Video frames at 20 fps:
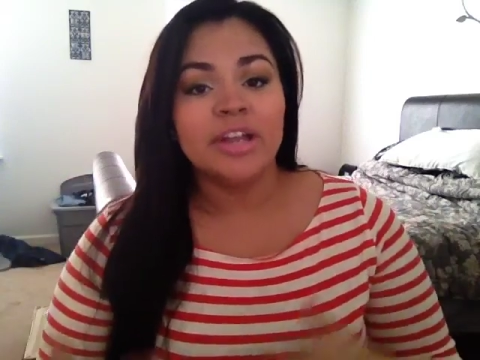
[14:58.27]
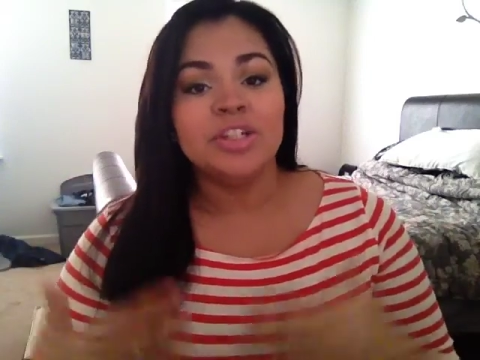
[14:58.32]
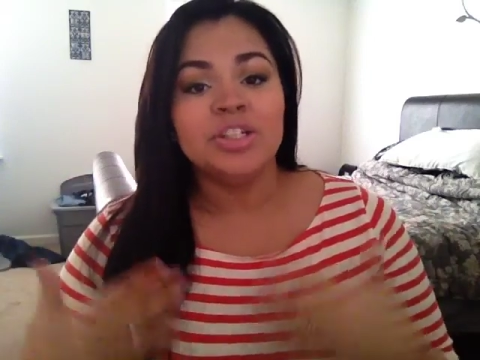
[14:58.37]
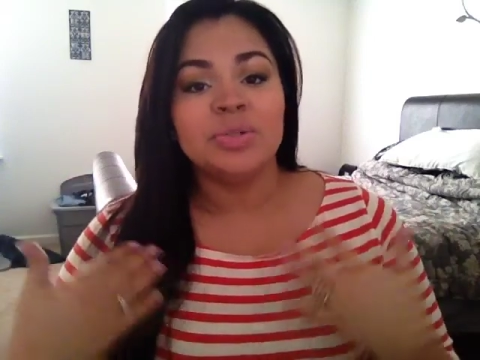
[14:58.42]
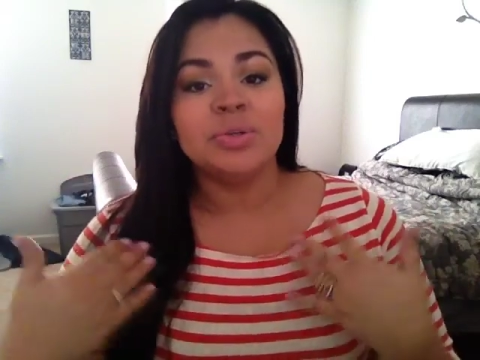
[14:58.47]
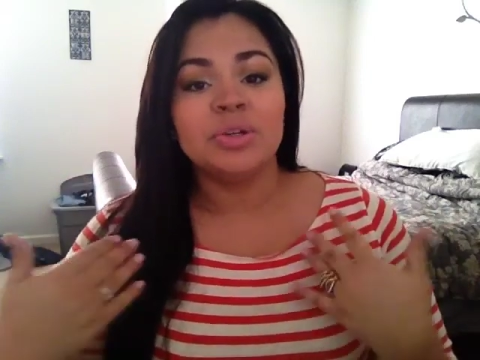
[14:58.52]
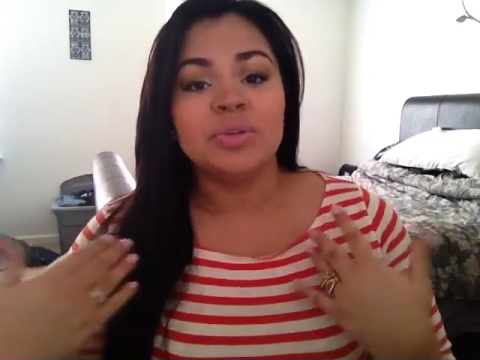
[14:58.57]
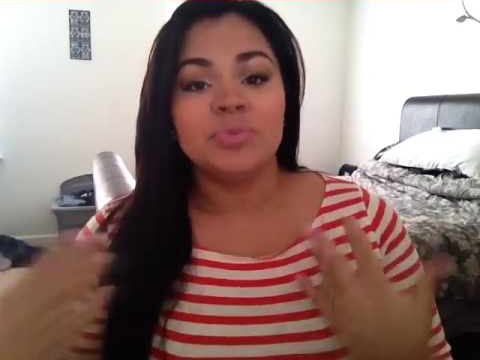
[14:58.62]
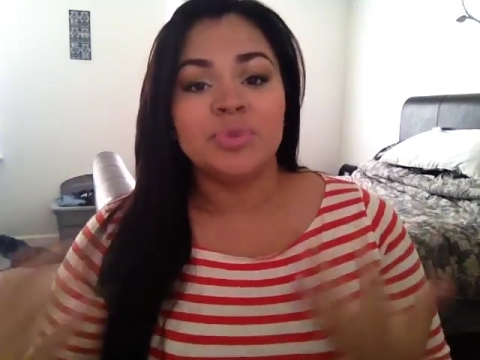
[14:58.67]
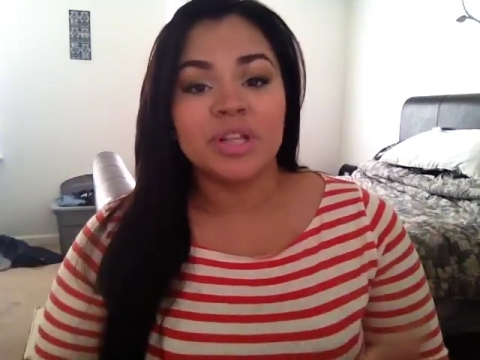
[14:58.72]
do
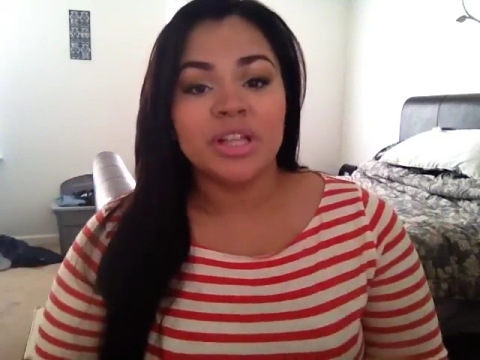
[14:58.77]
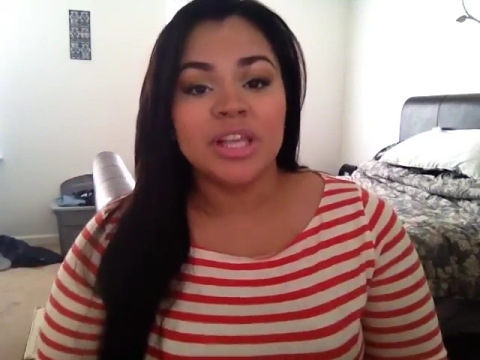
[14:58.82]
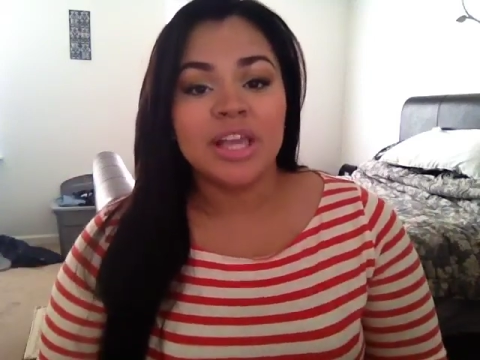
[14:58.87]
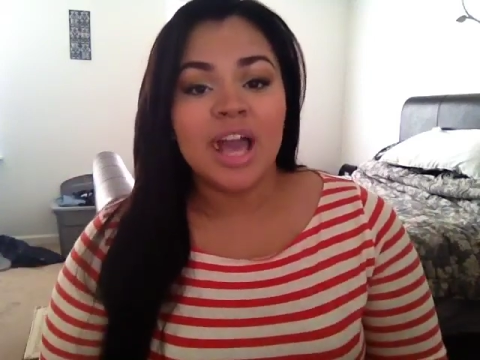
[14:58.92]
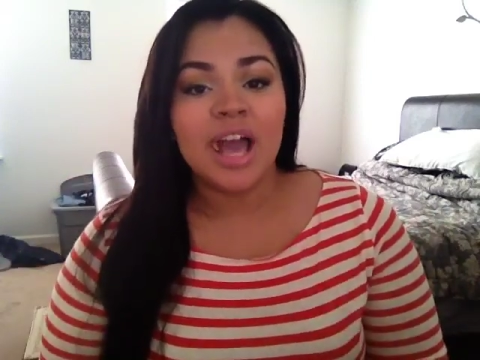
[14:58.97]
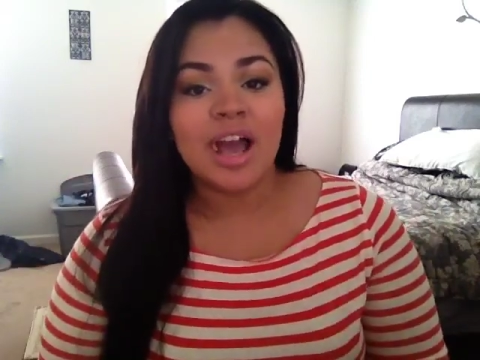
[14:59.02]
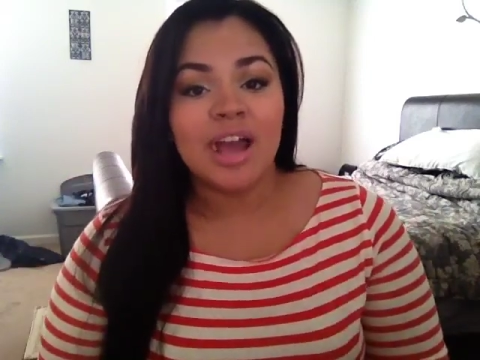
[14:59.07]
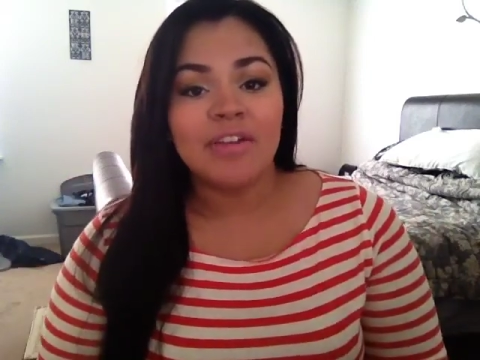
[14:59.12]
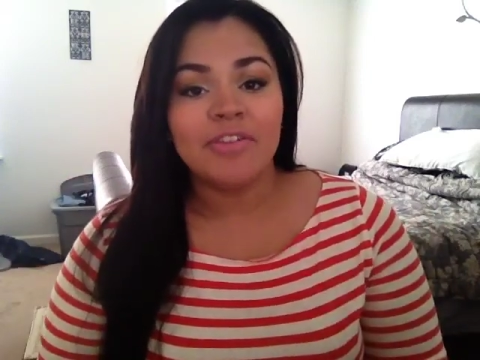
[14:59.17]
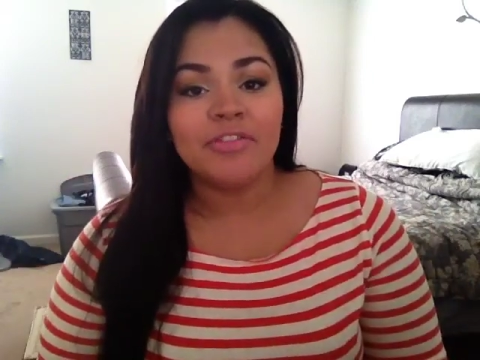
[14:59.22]
it really
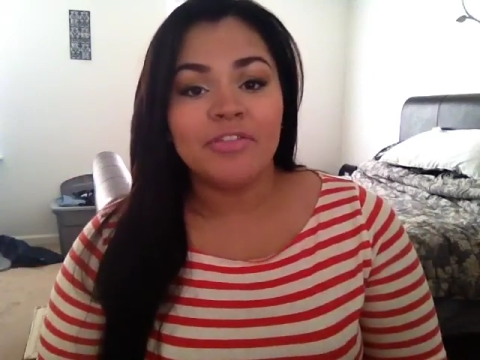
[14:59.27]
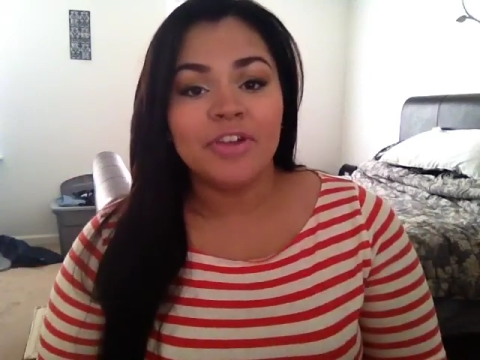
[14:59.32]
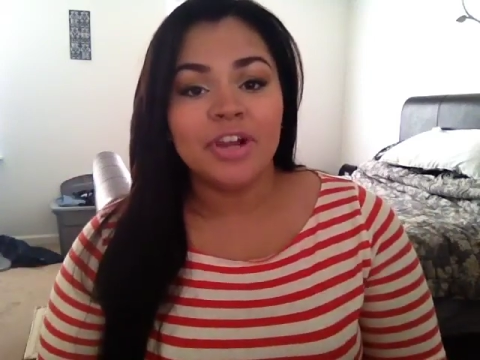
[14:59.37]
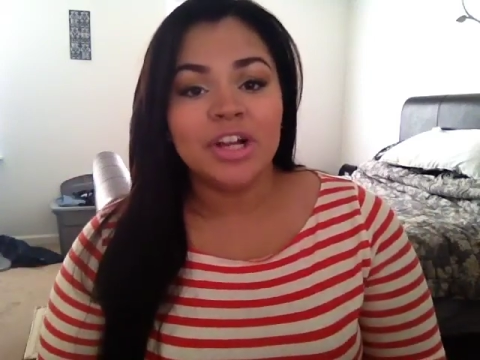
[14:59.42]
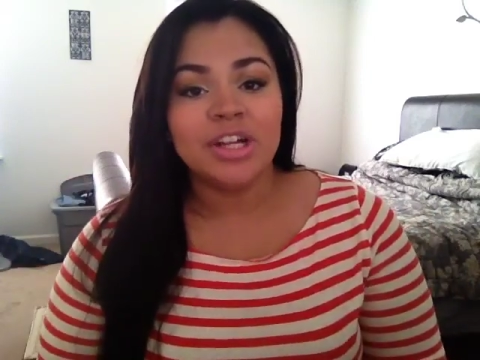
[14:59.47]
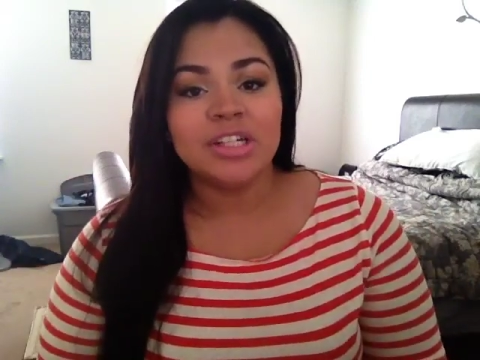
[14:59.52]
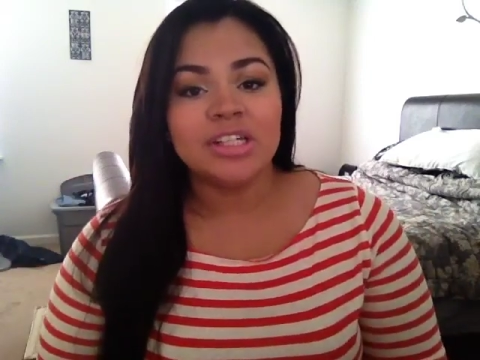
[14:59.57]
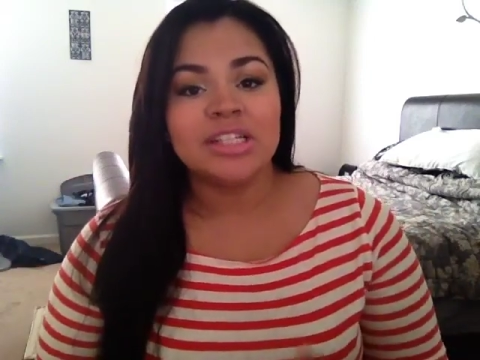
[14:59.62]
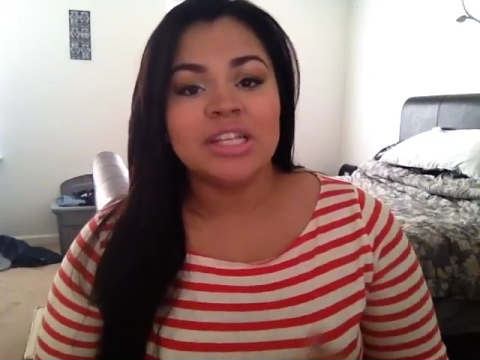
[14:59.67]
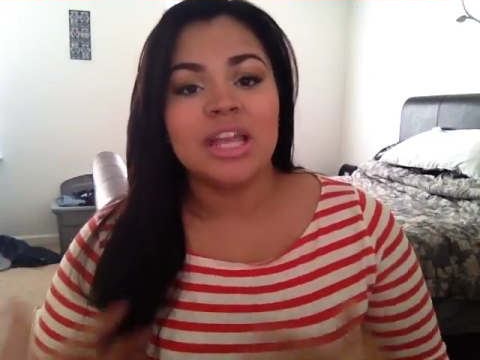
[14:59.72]
hot
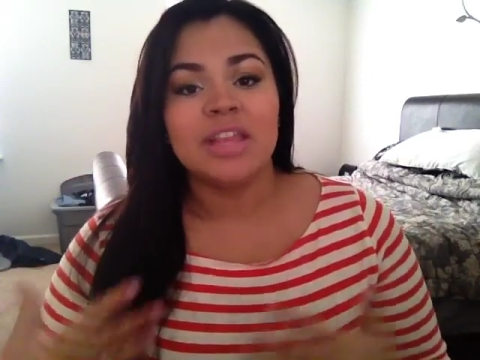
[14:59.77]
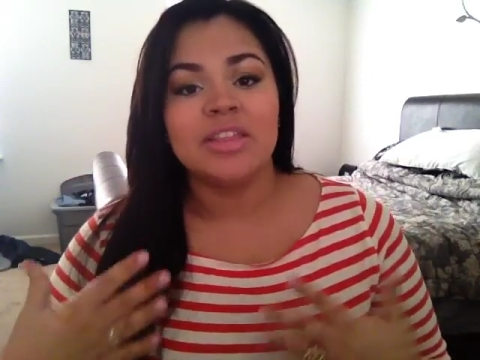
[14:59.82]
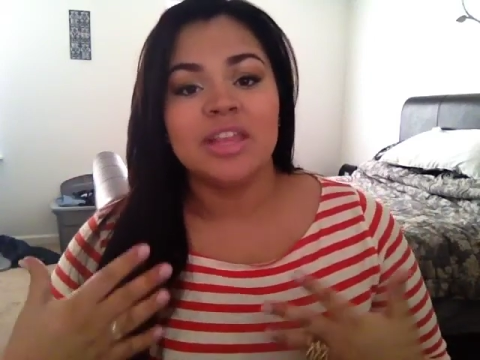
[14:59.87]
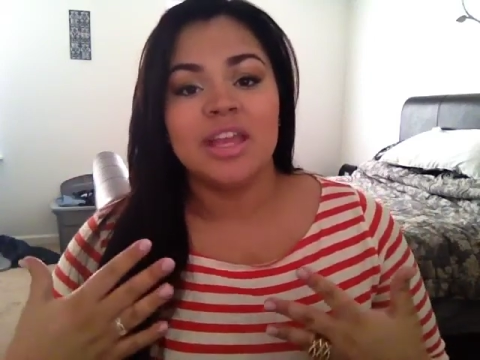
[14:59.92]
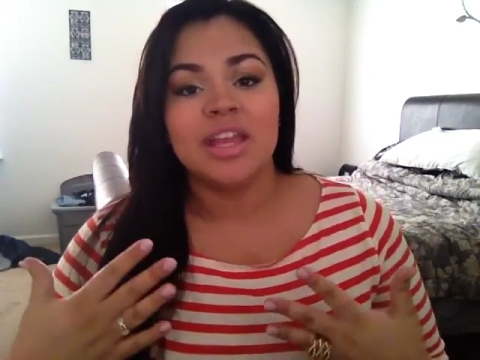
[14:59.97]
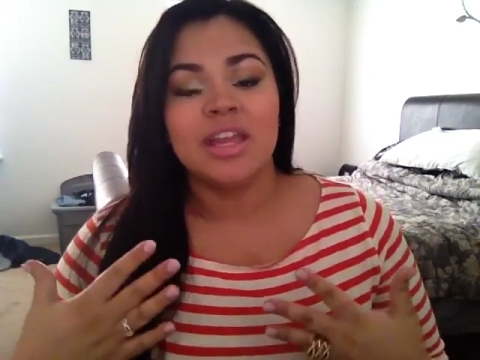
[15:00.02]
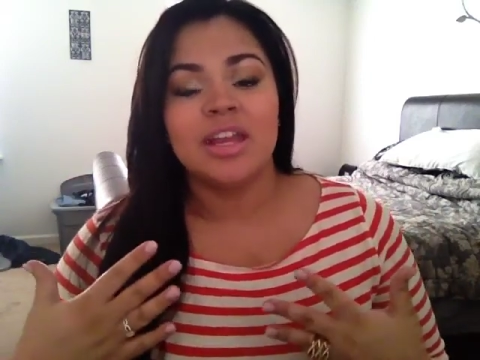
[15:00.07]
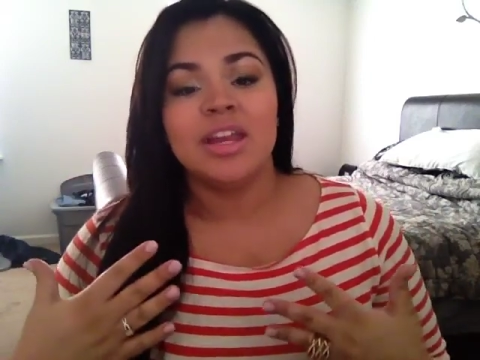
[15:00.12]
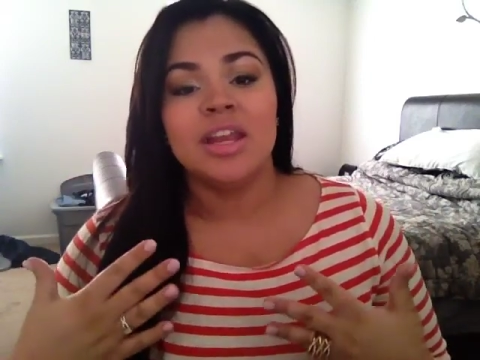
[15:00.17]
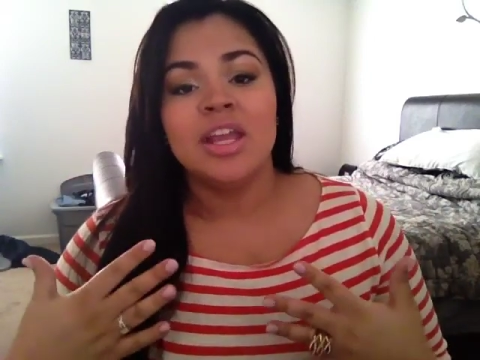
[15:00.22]
first and
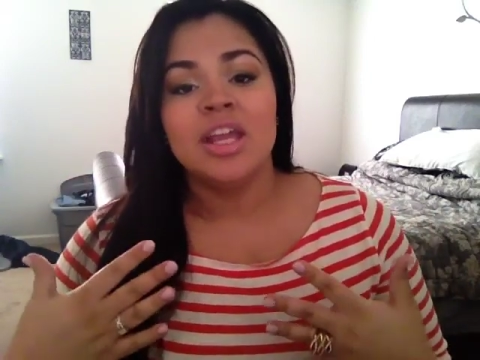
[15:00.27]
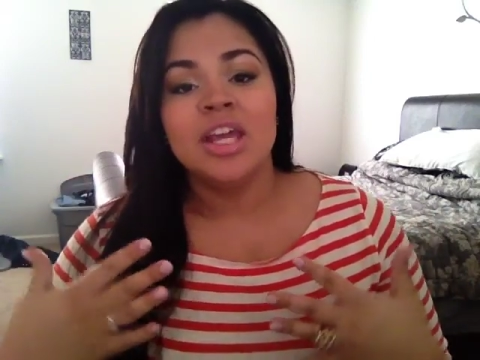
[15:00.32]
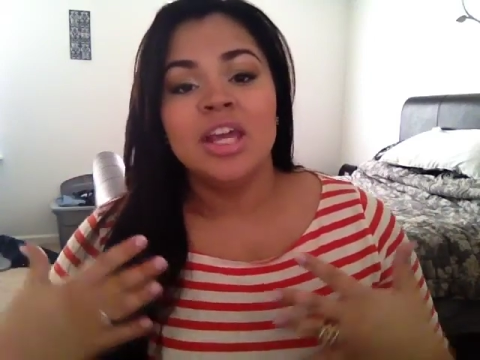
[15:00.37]
then